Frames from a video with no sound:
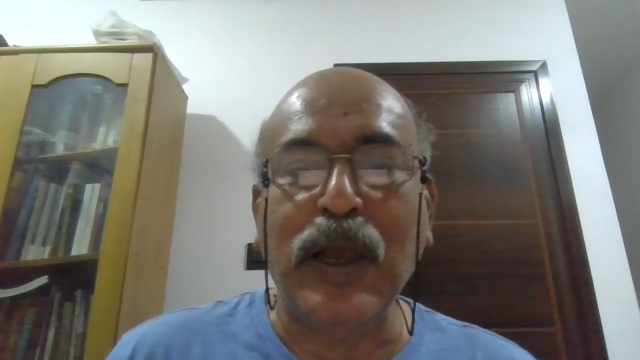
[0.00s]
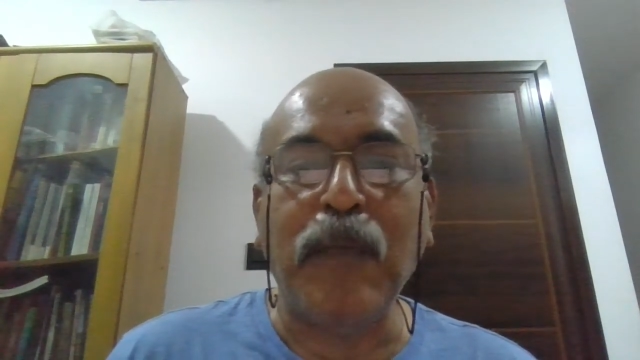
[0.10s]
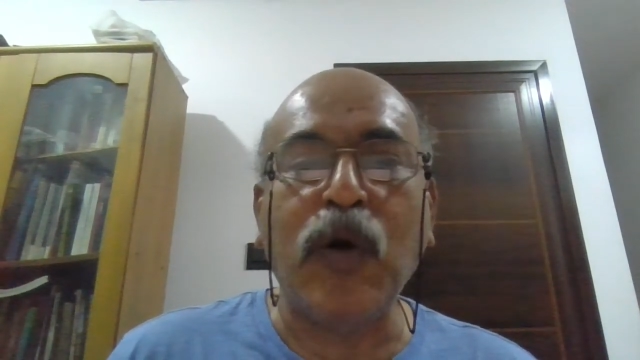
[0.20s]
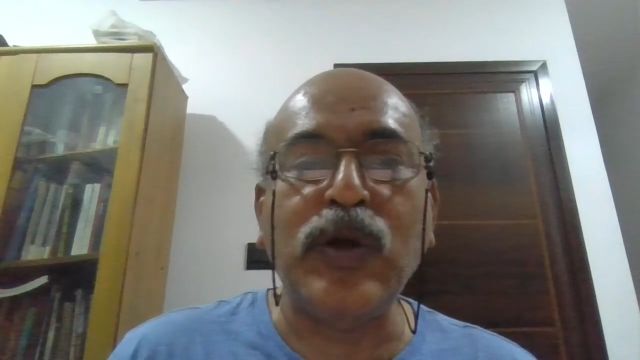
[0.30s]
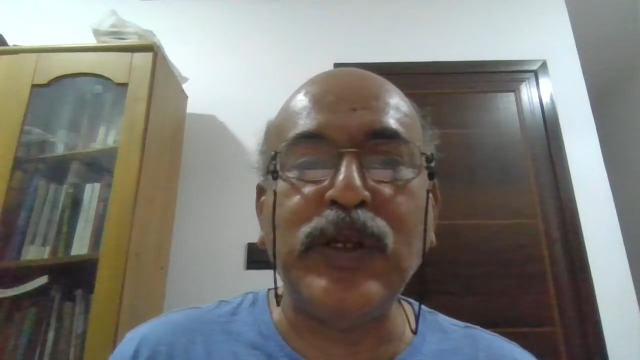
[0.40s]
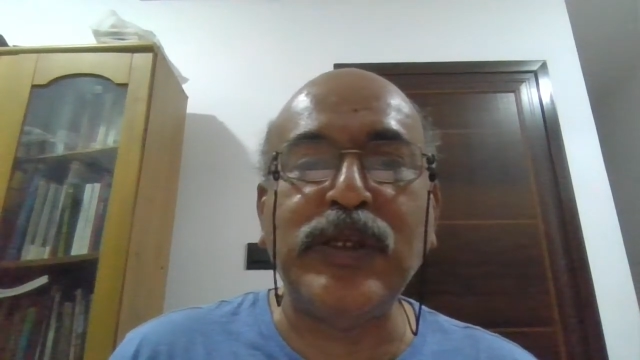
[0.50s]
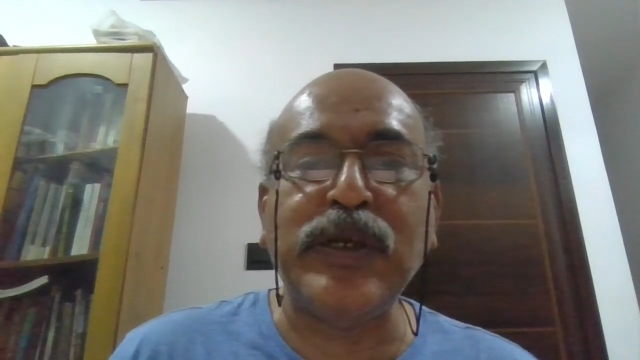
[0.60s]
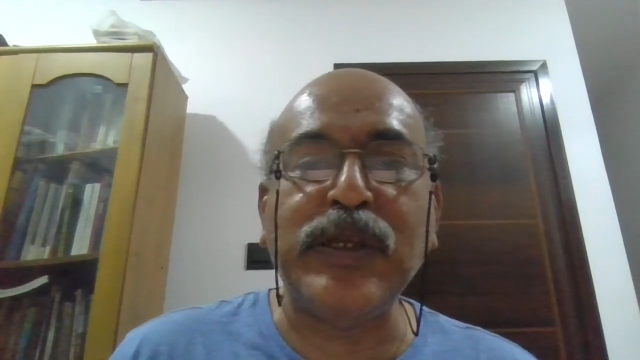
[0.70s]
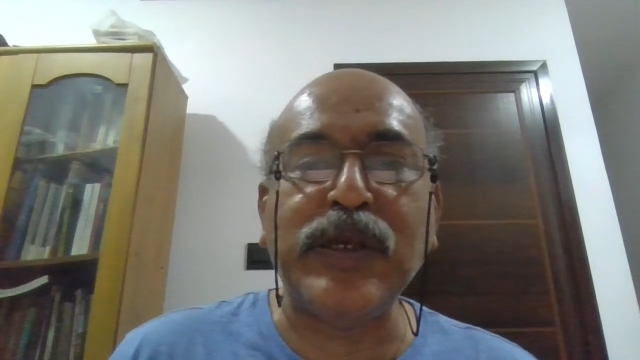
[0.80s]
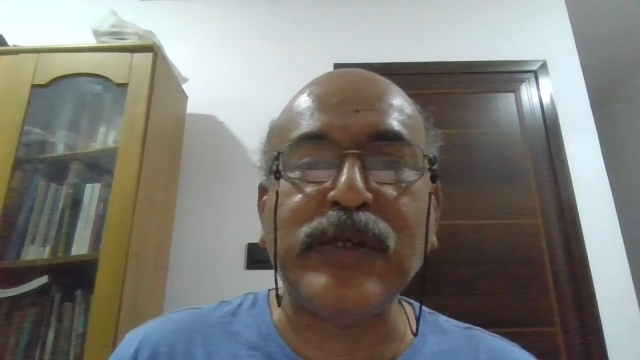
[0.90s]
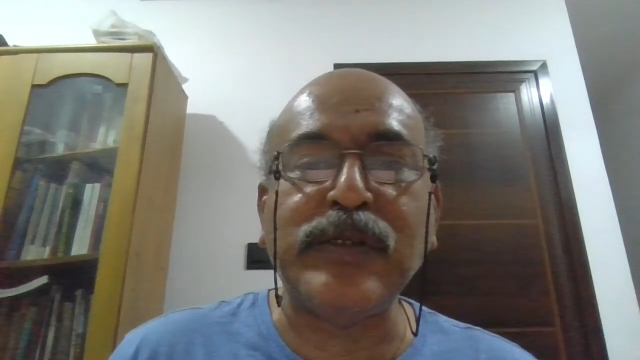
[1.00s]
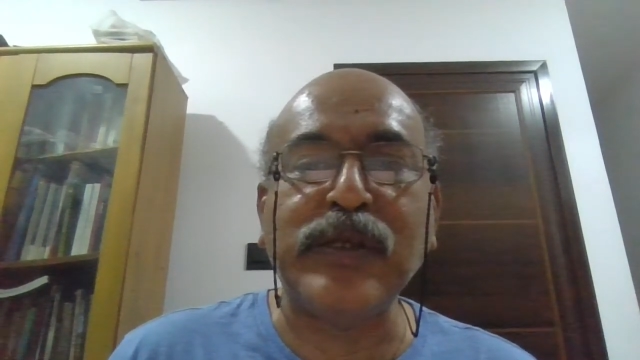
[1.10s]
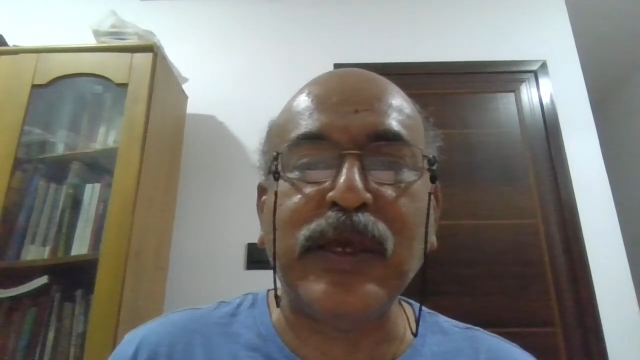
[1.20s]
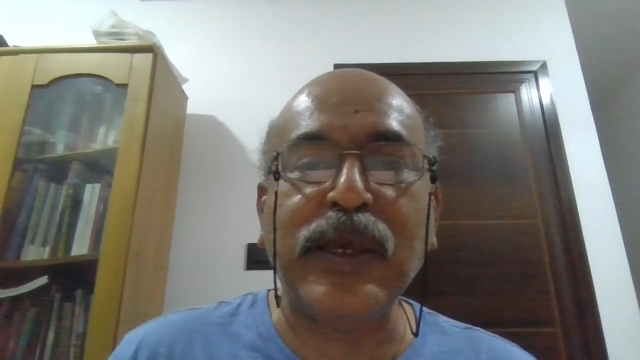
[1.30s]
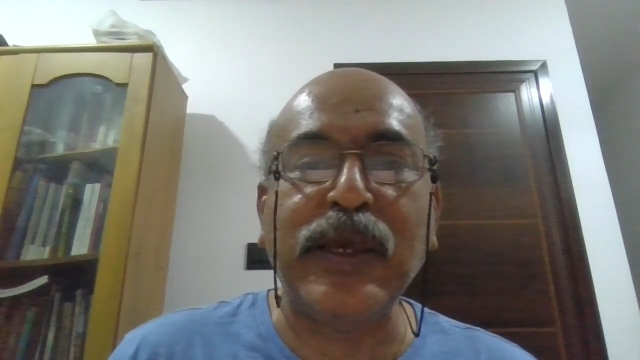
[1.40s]
Pondicherry has
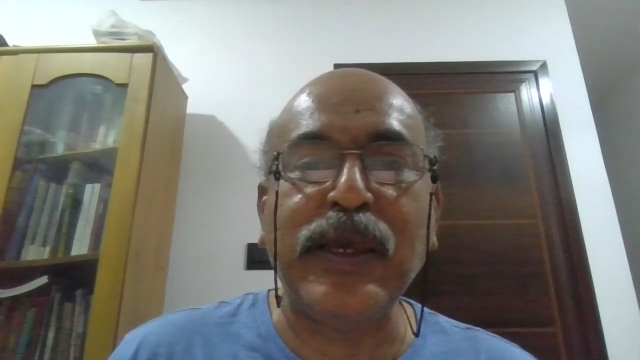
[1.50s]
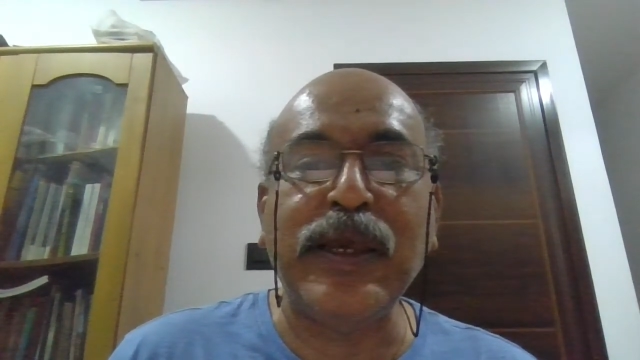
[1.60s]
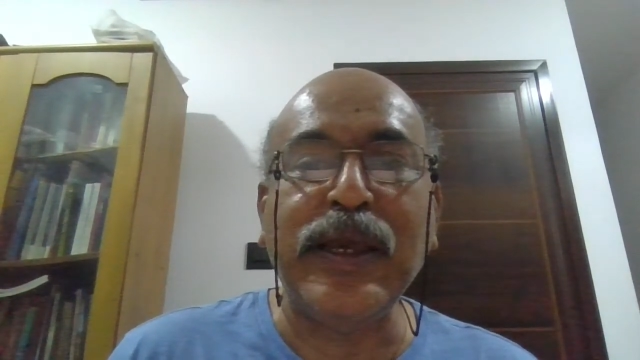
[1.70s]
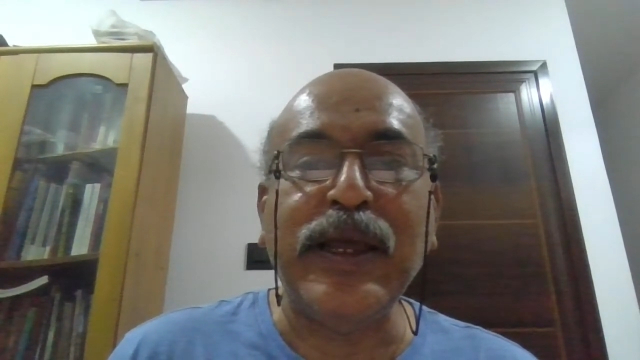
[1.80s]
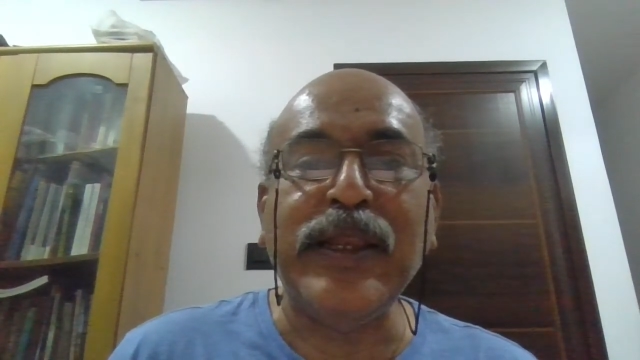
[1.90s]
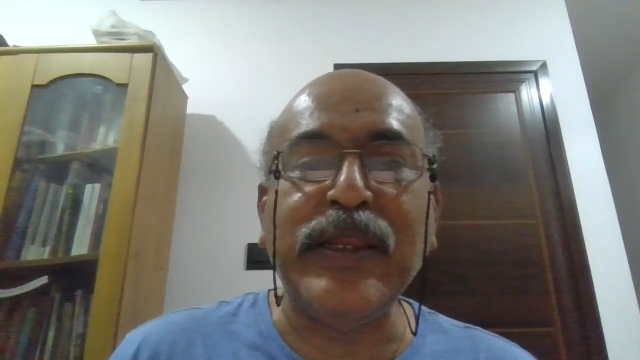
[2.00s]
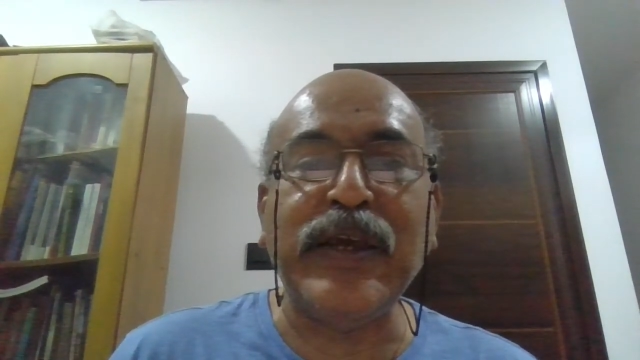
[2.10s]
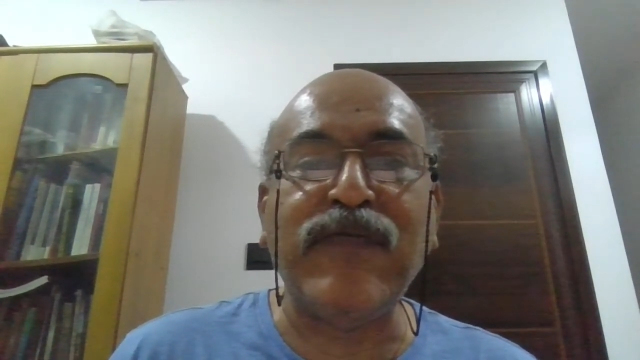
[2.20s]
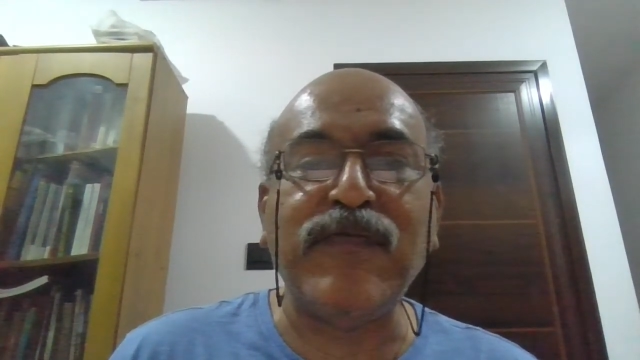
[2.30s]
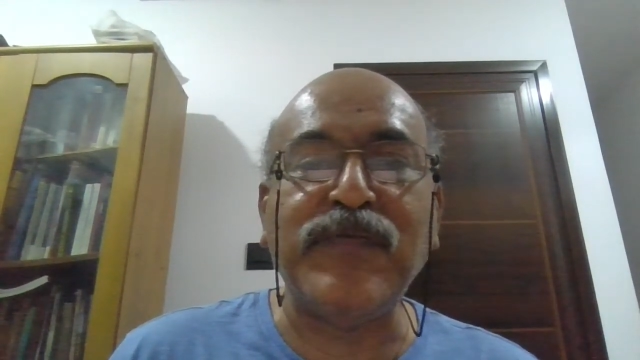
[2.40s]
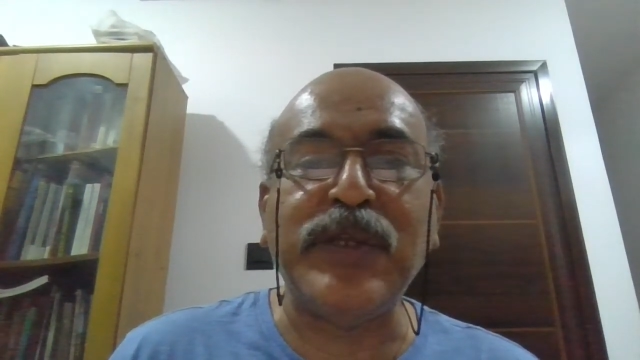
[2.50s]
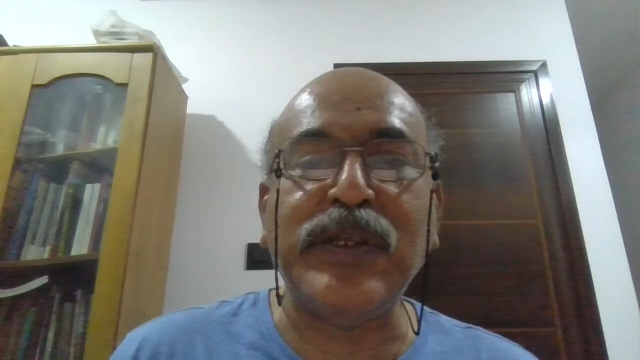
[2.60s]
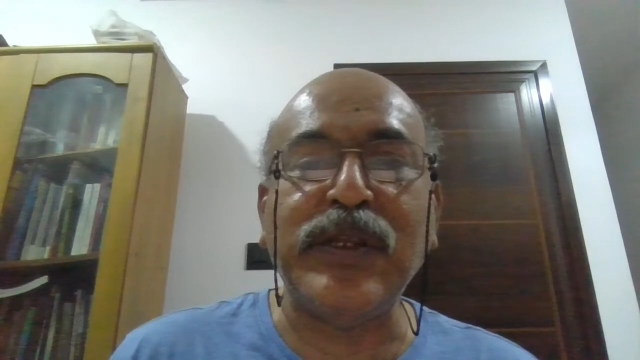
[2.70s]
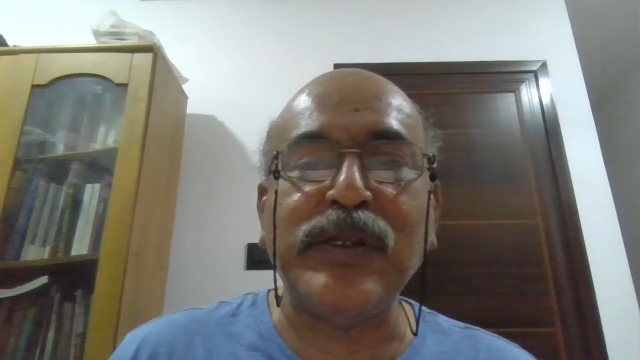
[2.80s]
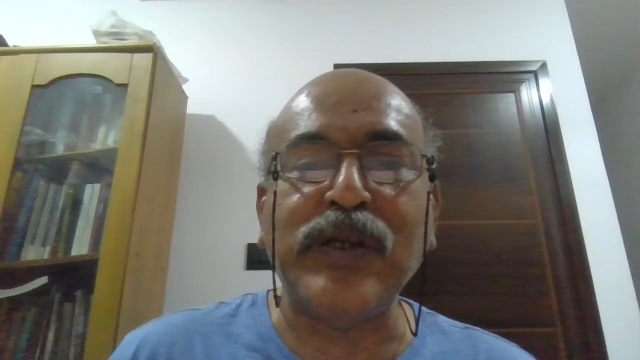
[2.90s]
a
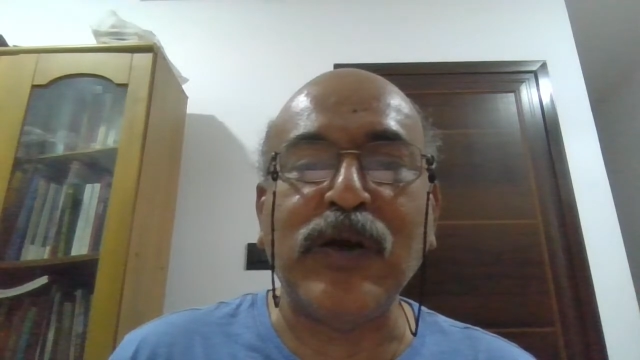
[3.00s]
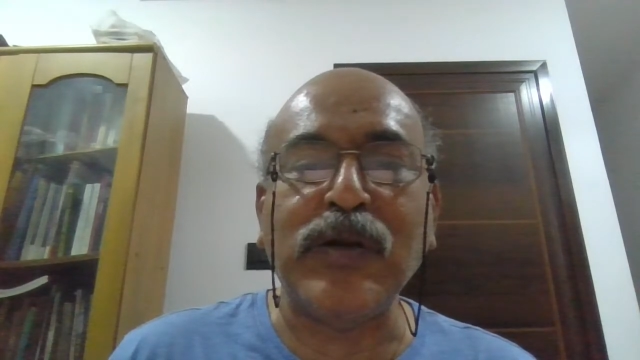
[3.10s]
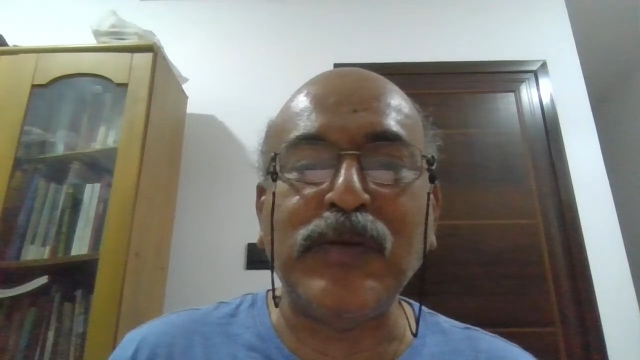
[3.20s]
lieutenant governor.